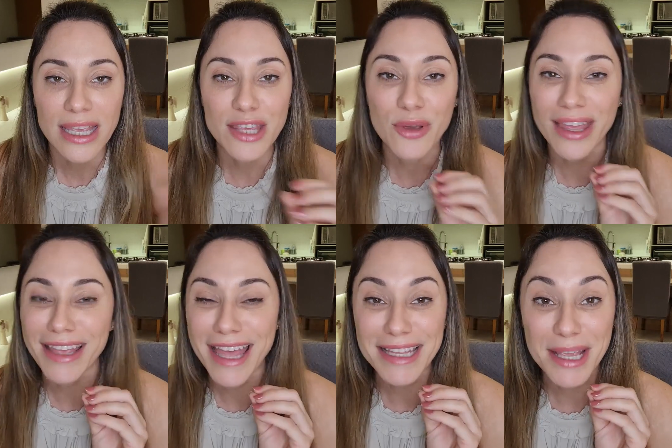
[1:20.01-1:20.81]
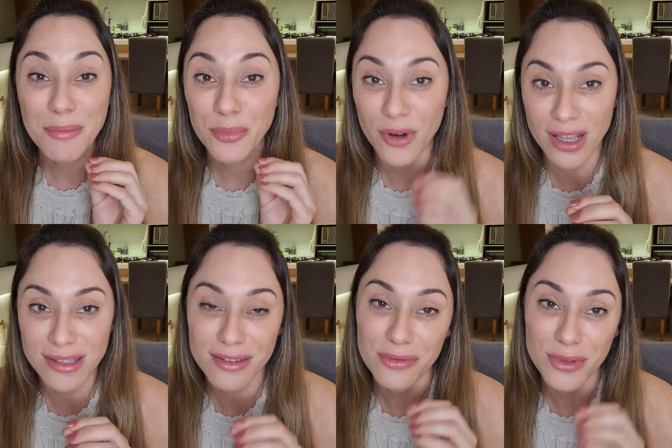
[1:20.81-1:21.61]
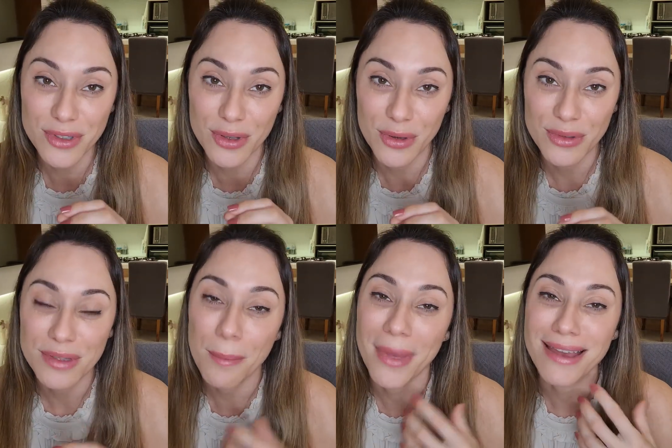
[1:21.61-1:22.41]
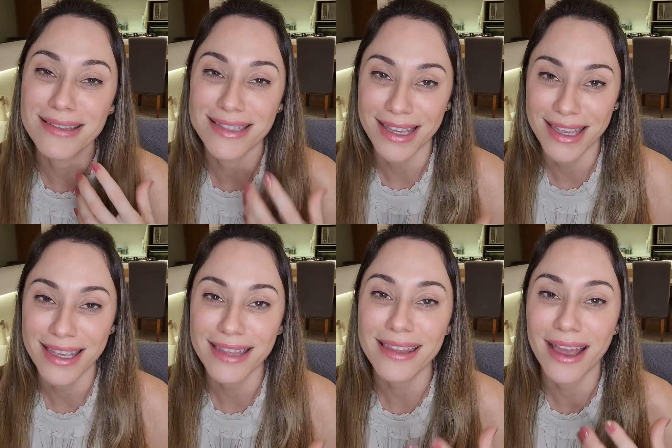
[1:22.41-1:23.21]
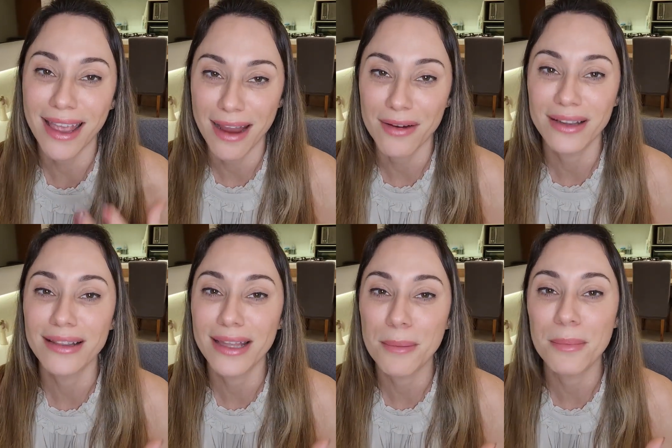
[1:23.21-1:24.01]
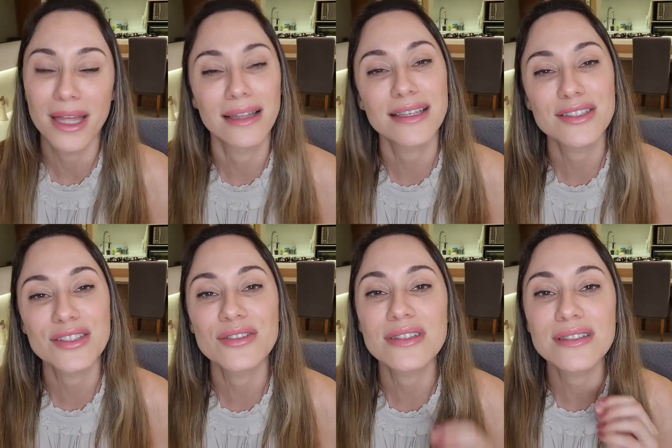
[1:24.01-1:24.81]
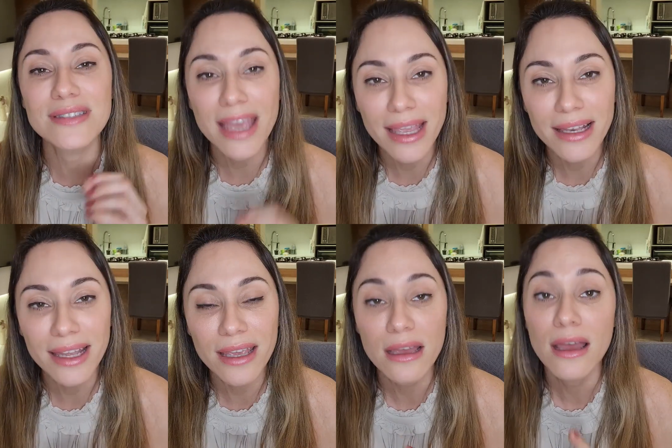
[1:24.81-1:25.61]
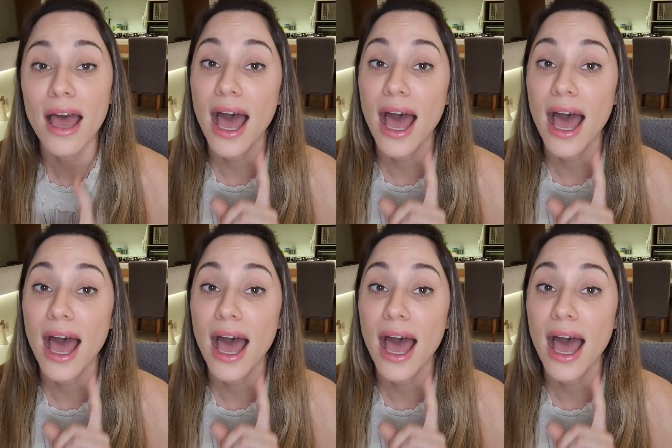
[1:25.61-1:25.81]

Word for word: you can get impressive results by taking the Ikaria Lean Belly Juice daily,